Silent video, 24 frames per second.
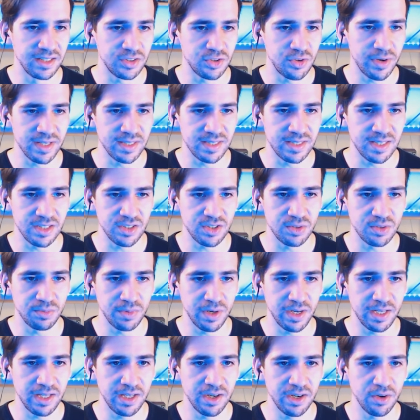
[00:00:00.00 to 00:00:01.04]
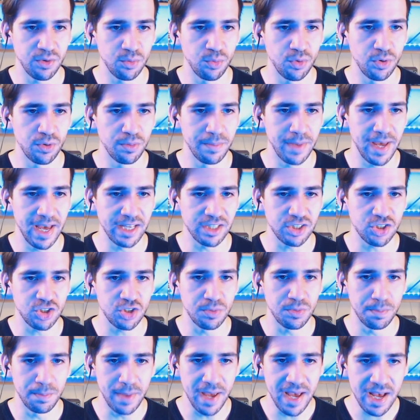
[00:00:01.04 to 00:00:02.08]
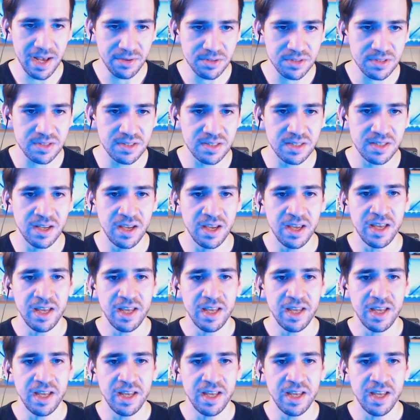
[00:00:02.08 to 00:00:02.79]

transition right here will match mouse.